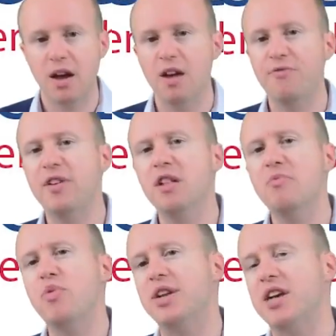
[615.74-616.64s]
A
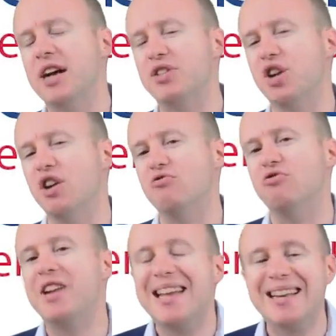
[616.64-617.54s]
film which has a
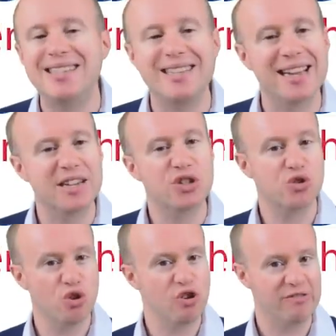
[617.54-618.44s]
realistic
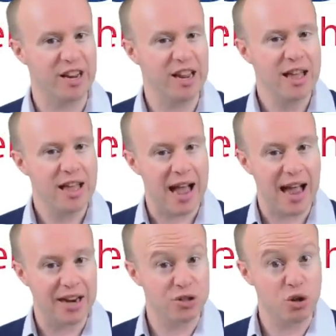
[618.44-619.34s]
story
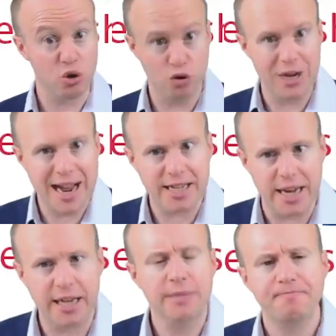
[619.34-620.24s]
and good
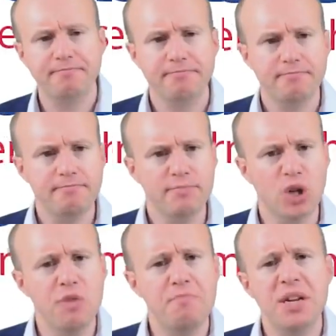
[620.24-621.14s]
acting
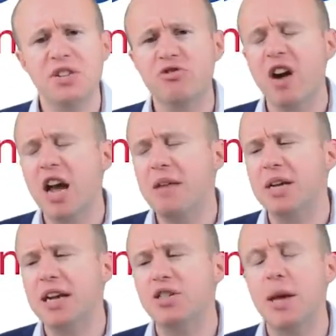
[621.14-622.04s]
could be described
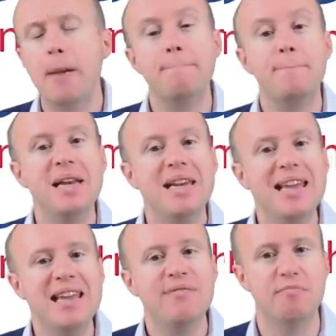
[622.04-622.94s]
as
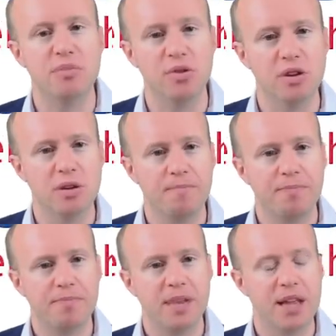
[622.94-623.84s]
believable.
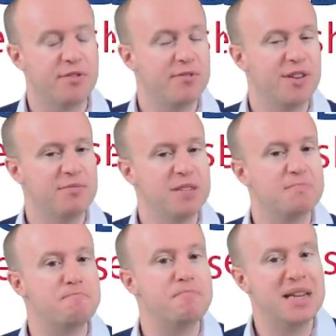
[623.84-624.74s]
If a film is
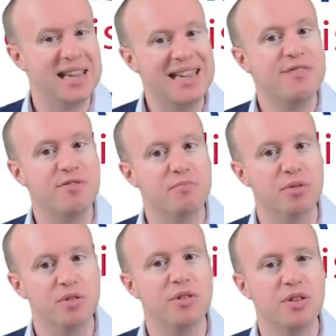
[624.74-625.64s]

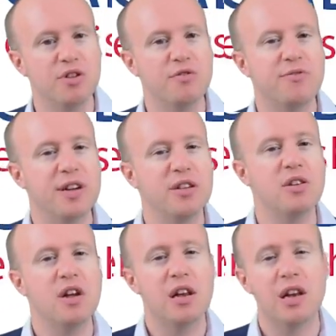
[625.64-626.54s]
believable, you
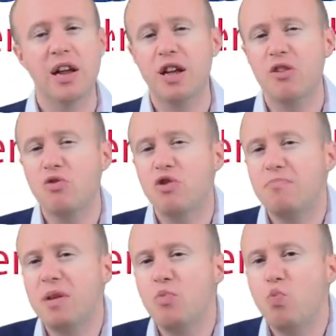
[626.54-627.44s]
feel like you
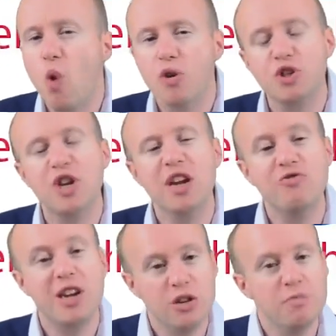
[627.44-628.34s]
could be watching
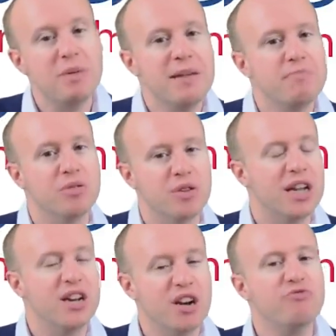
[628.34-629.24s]
real people
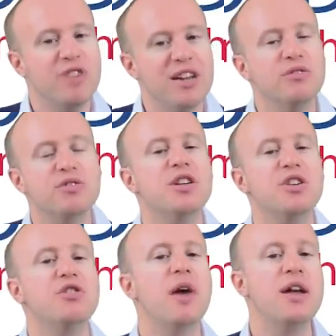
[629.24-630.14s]
in a real
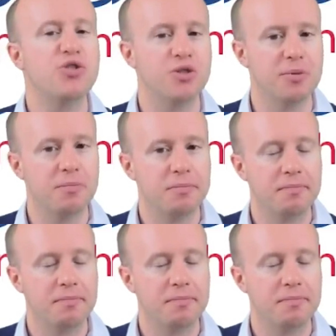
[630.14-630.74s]
situation.